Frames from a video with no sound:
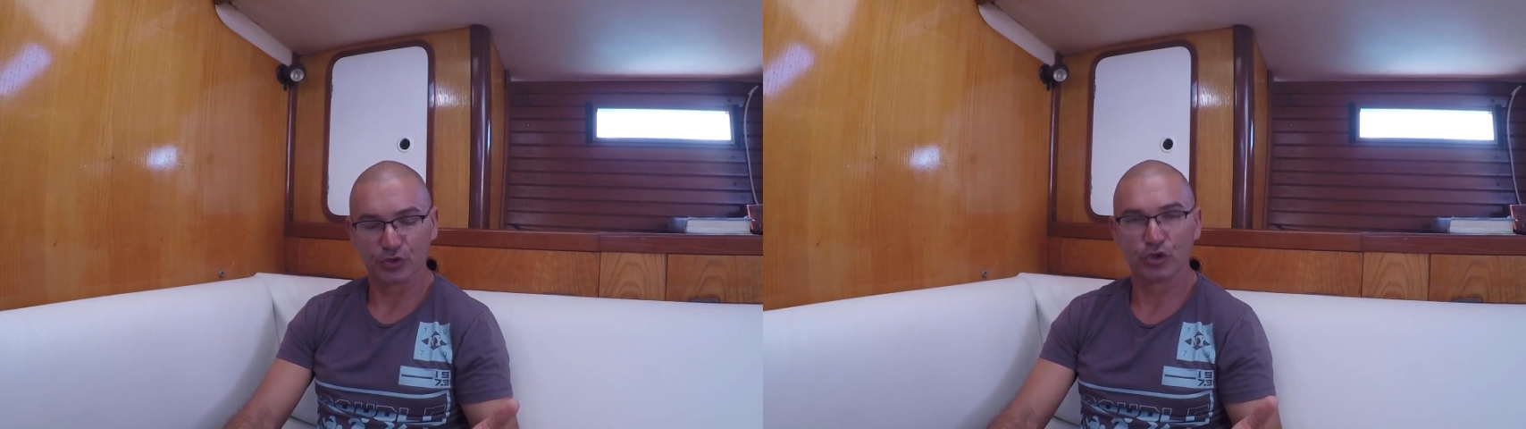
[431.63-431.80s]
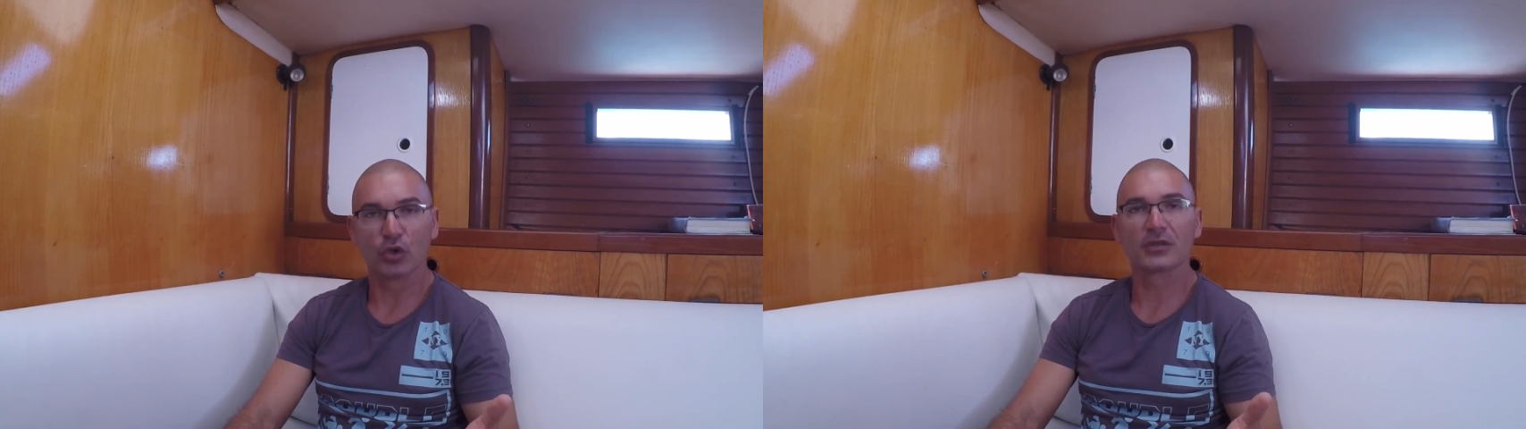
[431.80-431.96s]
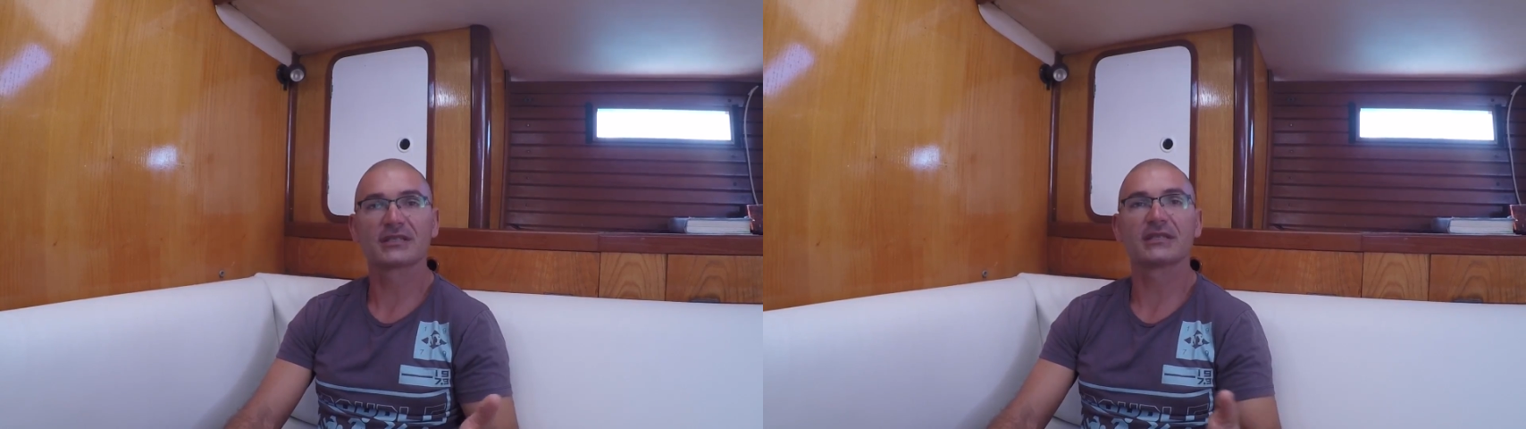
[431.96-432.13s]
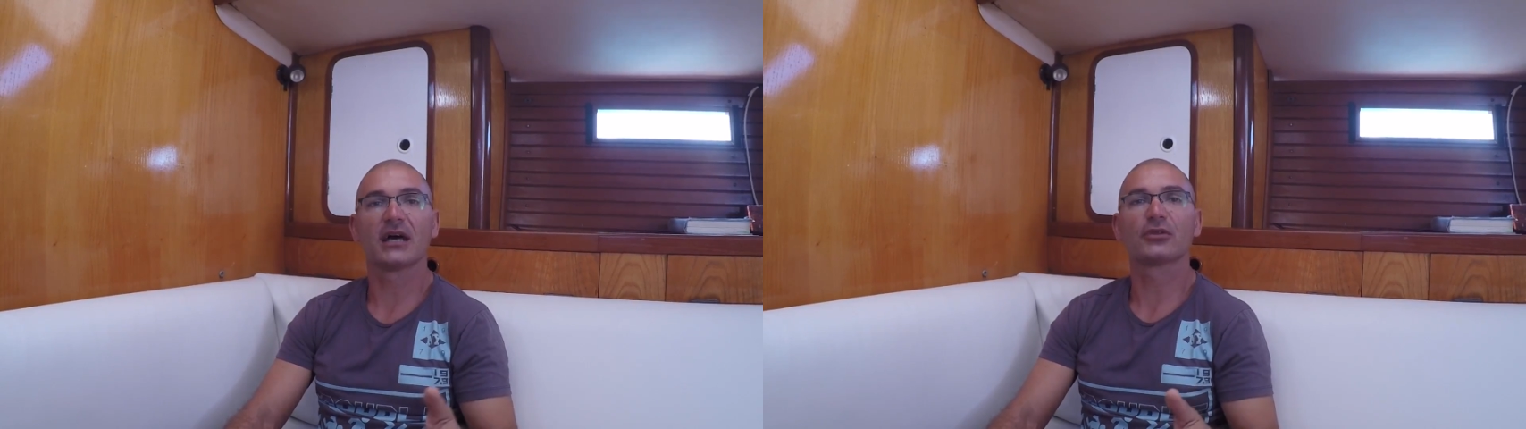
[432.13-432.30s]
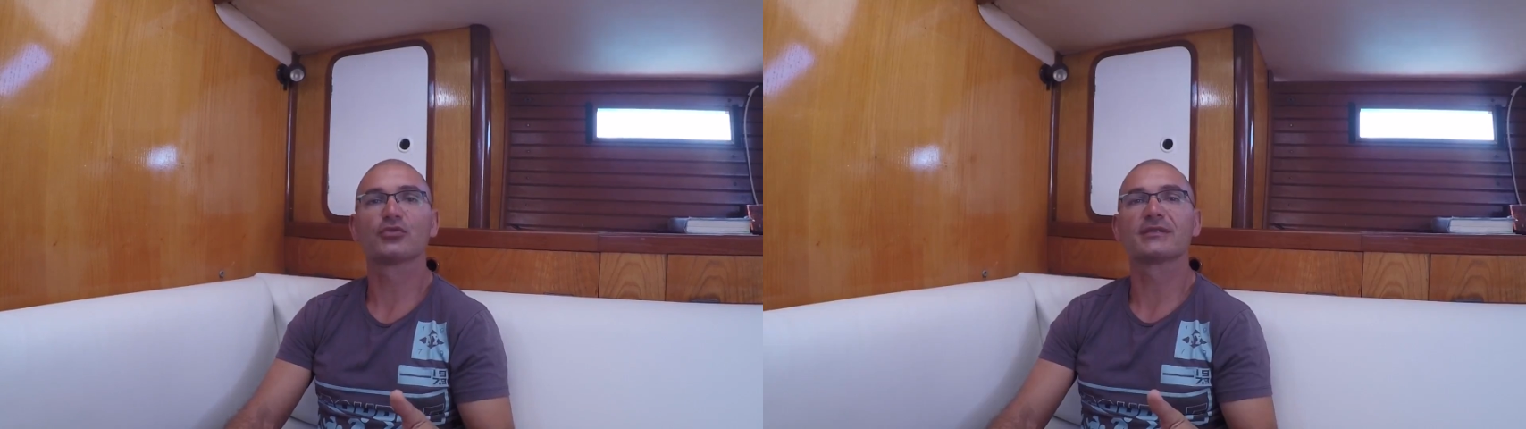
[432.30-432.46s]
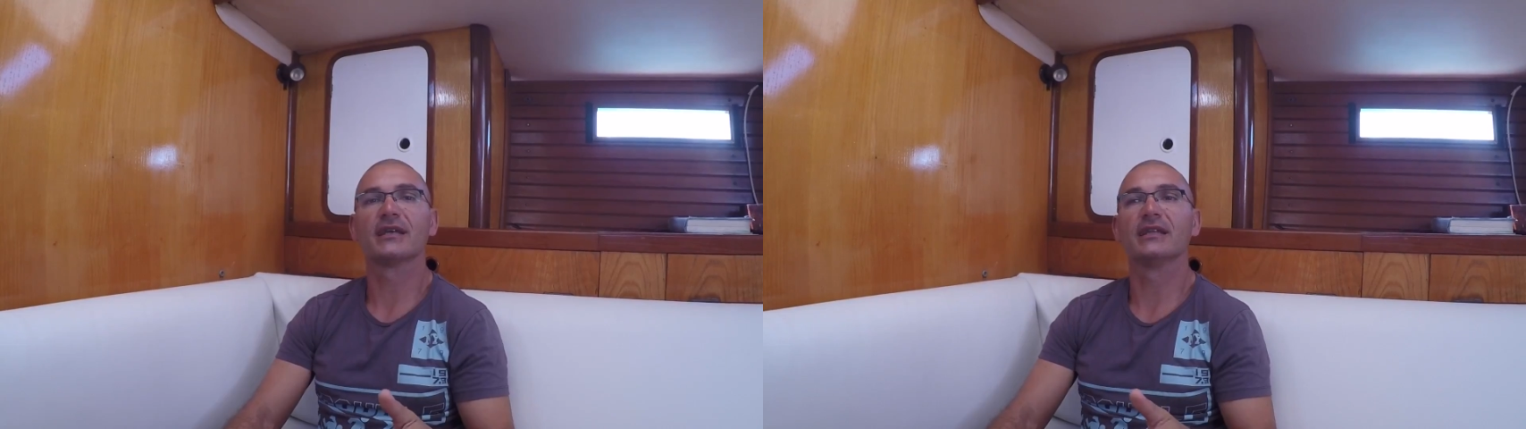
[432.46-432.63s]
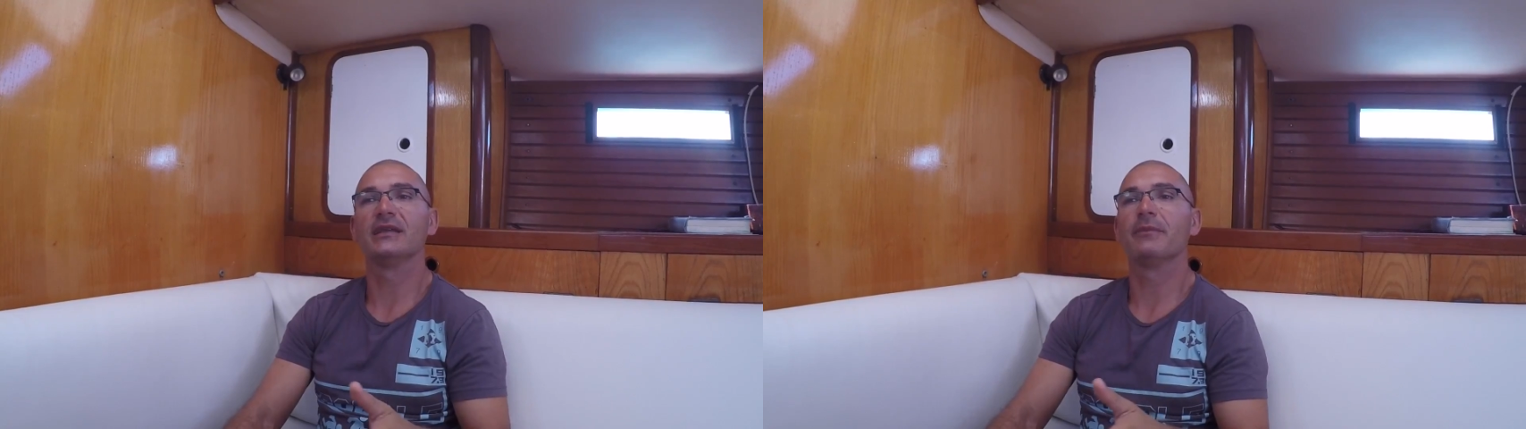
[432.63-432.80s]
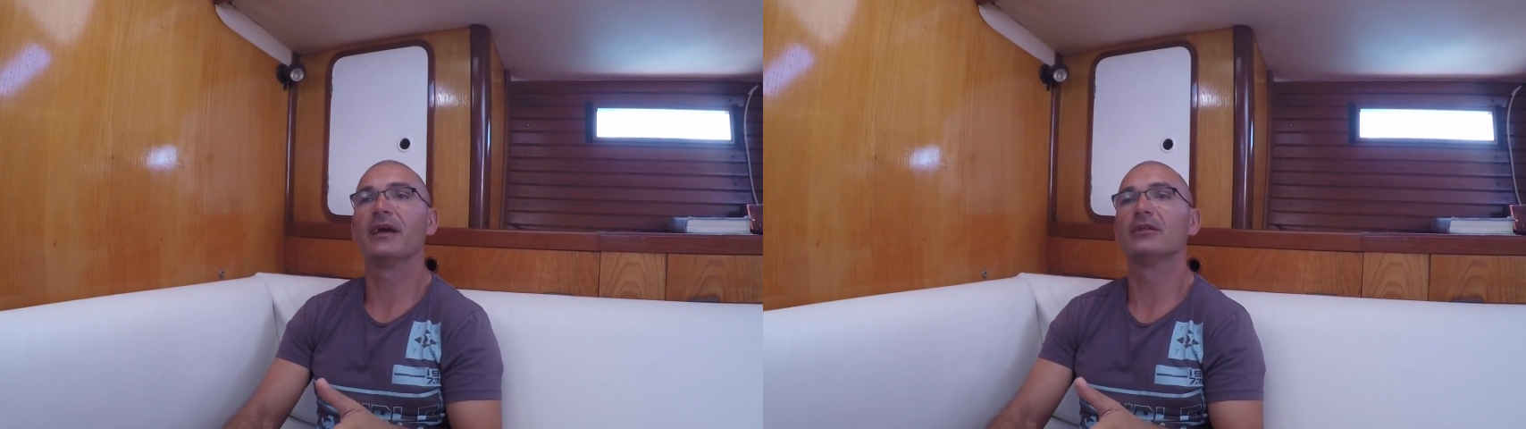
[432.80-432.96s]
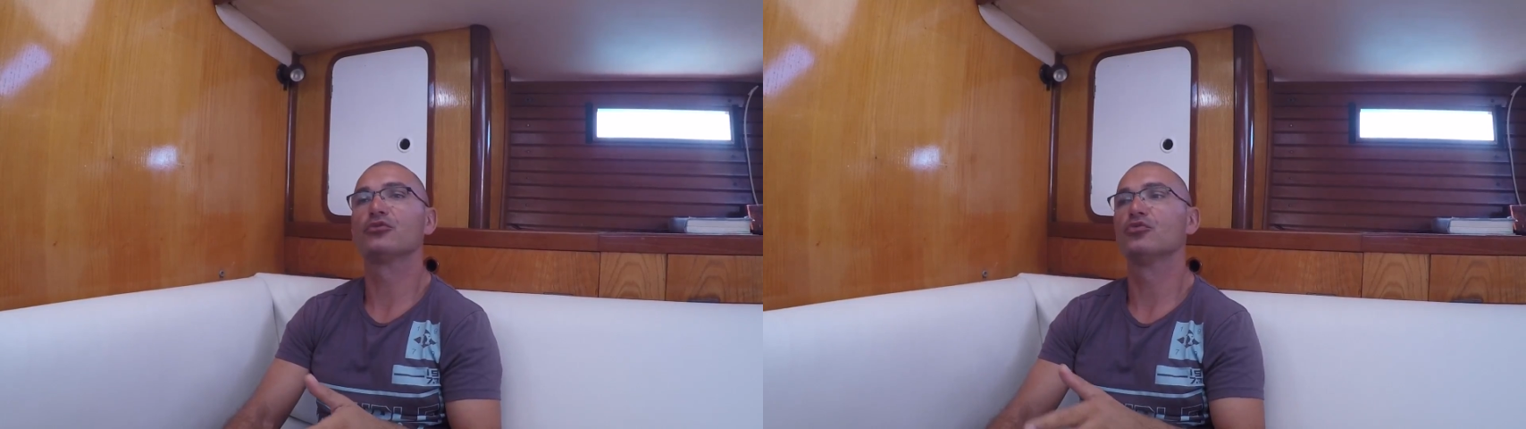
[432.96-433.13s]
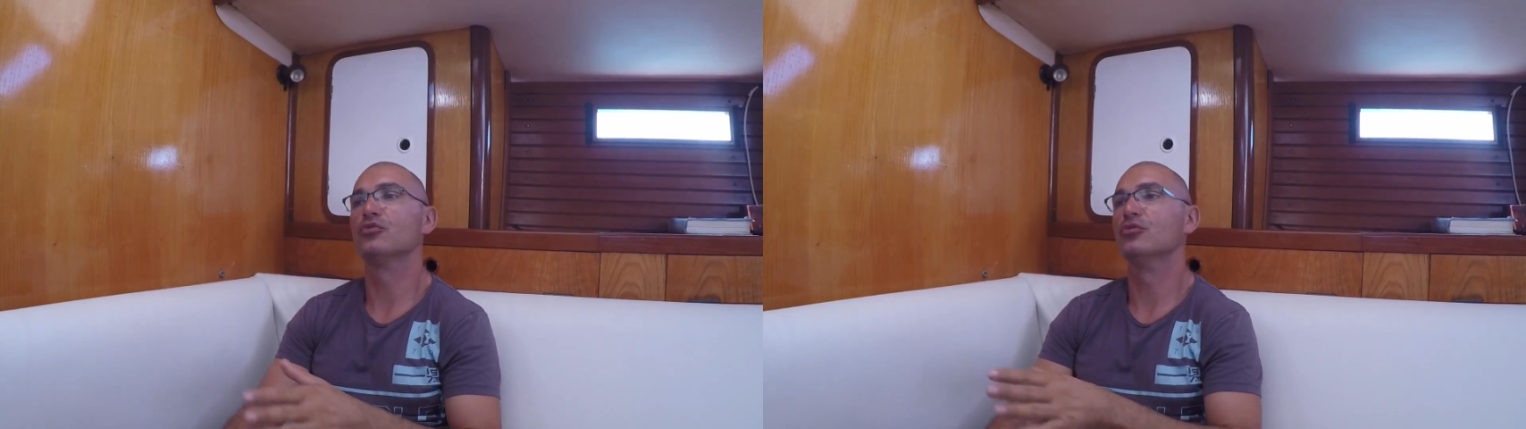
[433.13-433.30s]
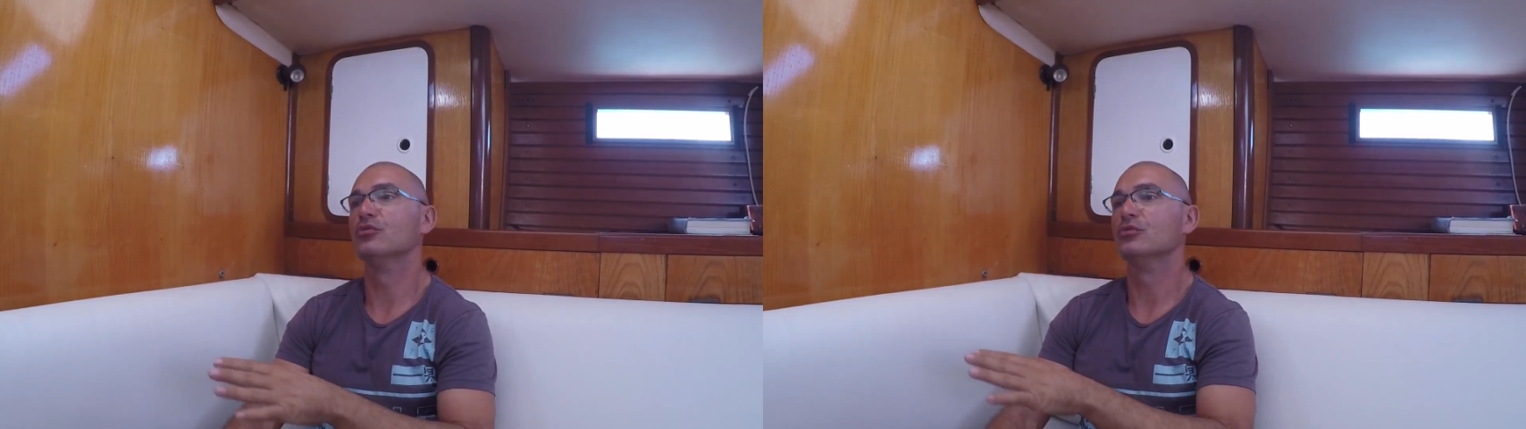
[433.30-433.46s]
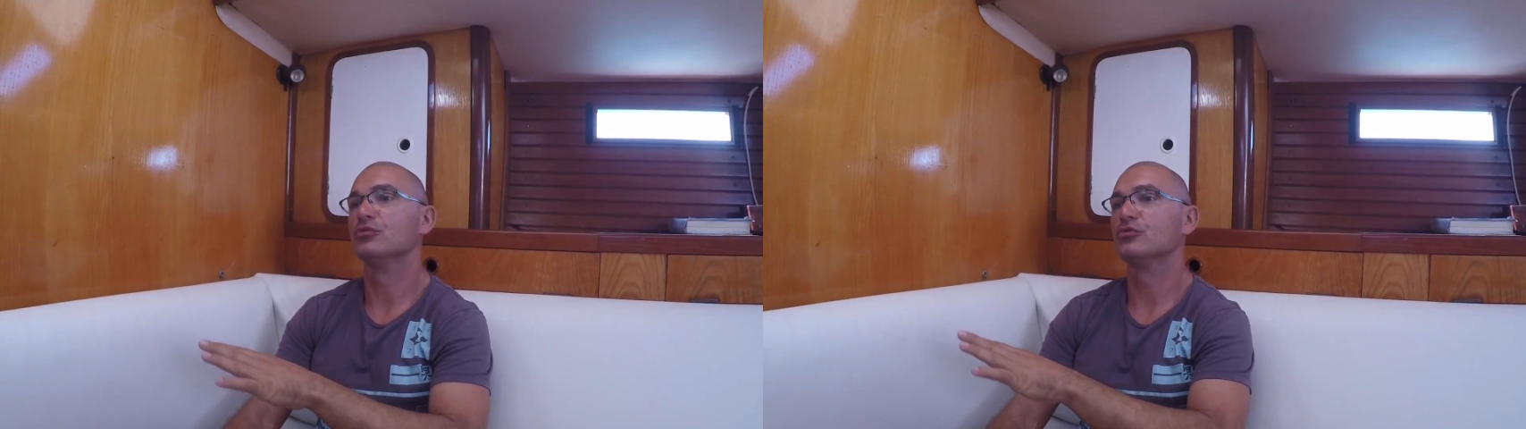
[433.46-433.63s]
don't start to send email
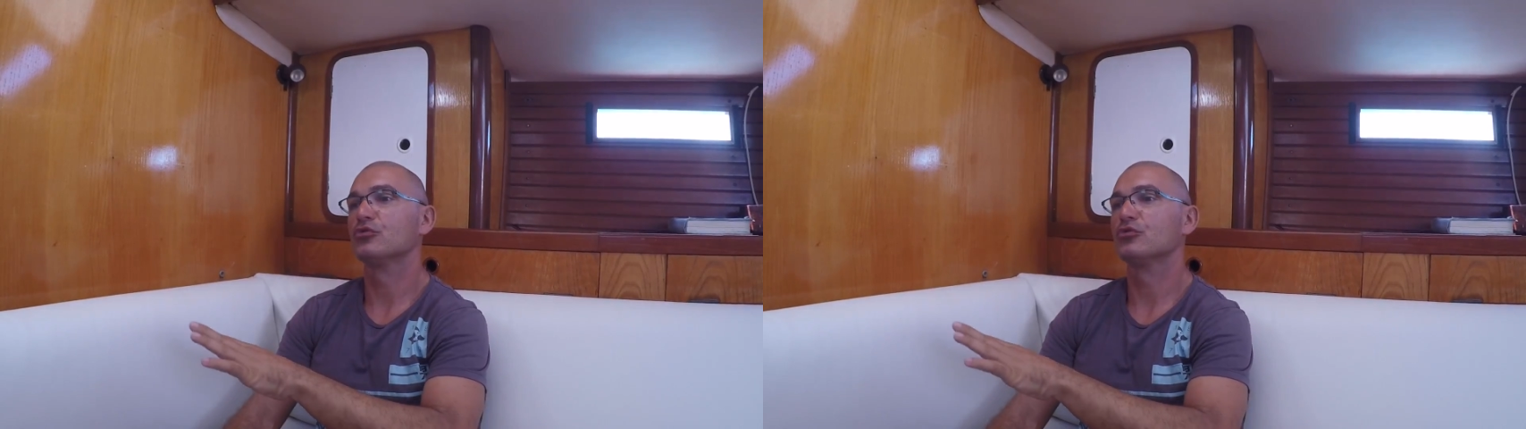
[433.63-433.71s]
to